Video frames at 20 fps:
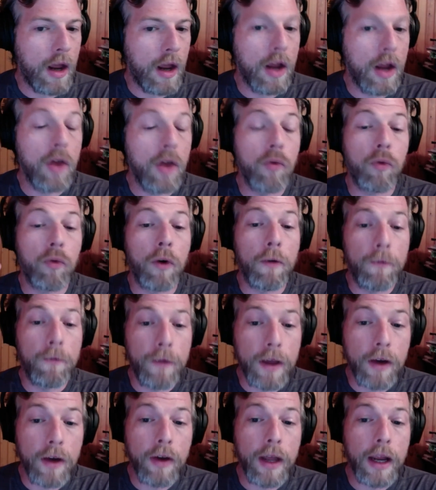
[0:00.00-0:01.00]

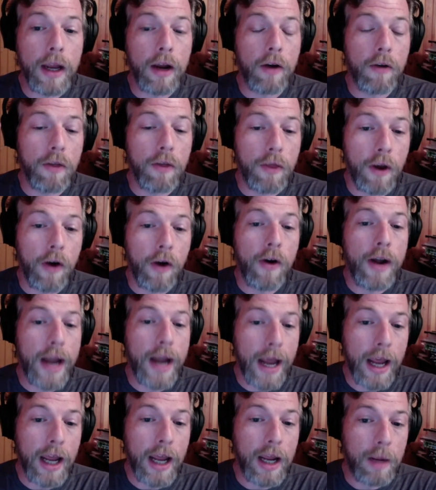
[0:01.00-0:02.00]
Revealing their
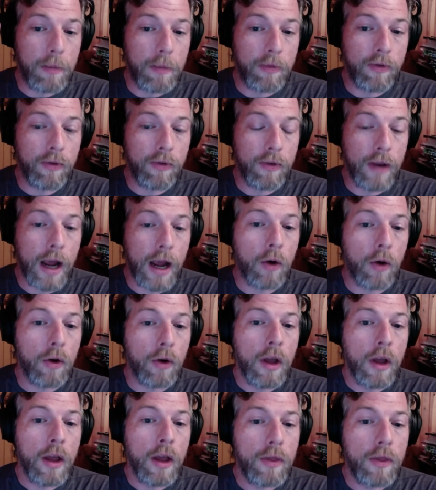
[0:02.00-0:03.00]
names. Now,
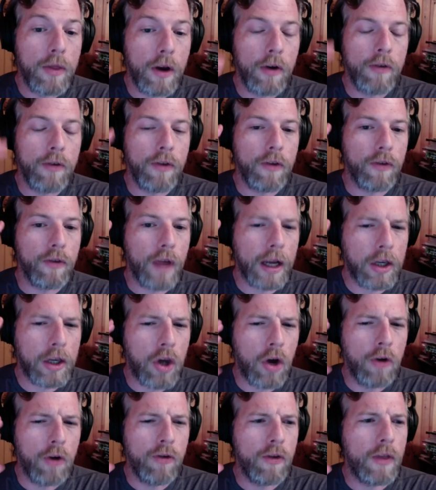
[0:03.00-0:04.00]
there's this like
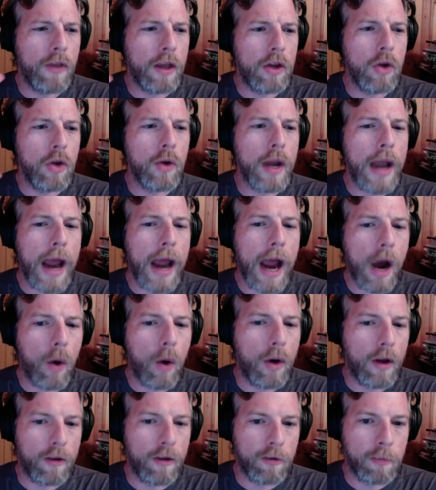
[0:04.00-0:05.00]
notion that you can out
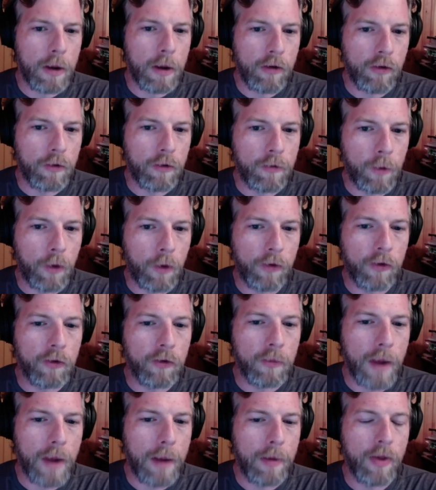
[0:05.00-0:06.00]
a special
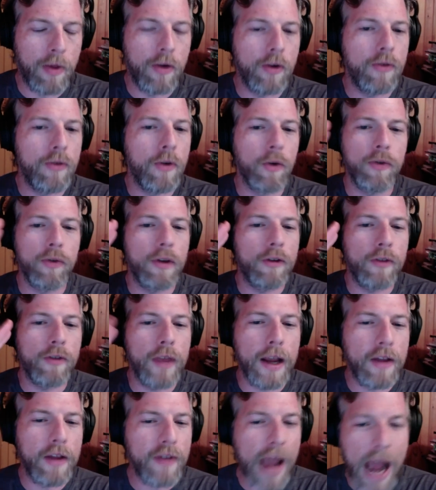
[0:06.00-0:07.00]
forces member. There's no such
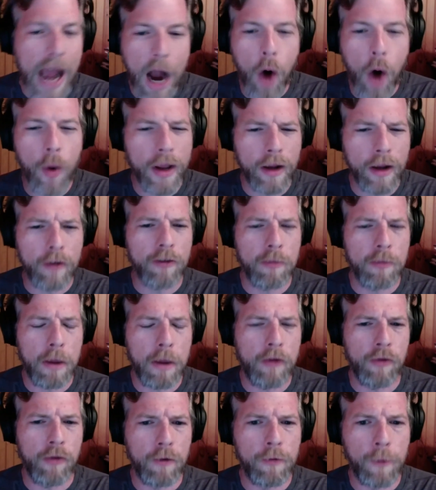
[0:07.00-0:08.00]
thing as outing a
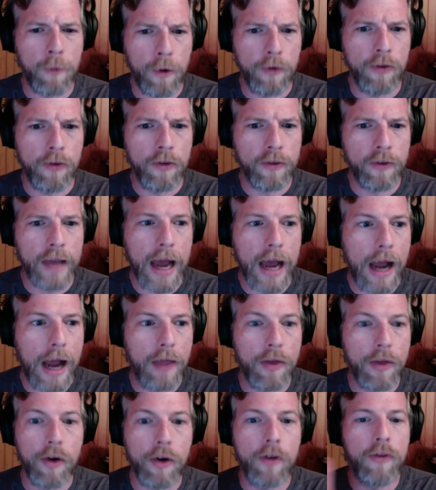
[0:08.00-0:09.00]
special forces guy.
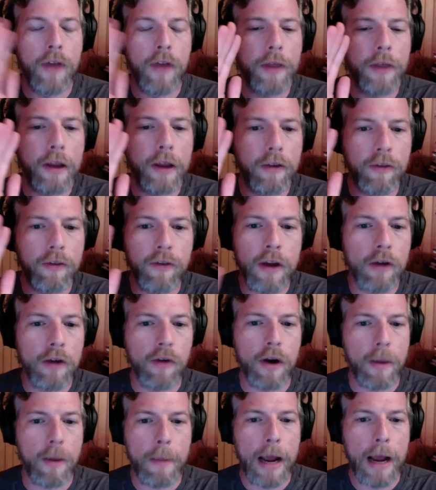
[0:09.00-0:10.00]
There is nothing
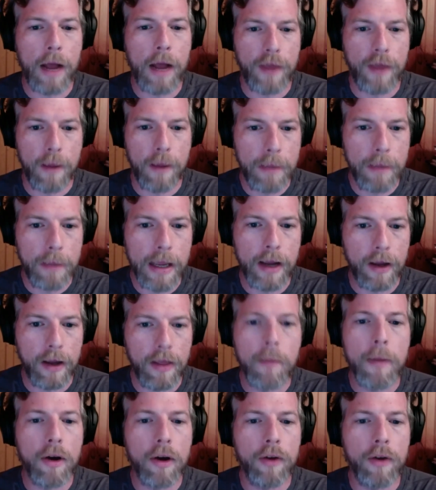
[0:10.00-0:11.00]
secret about them being in
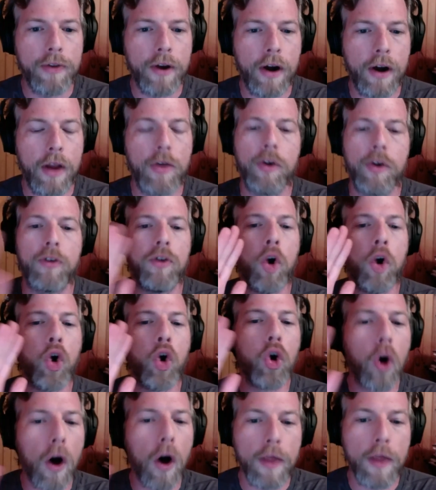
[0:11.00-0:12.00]
the military. There is no
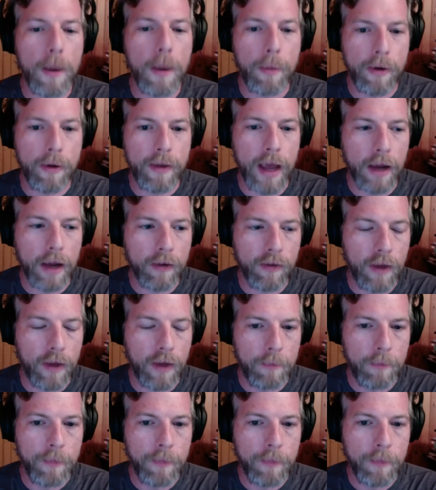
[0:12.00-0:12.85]
law that protects them.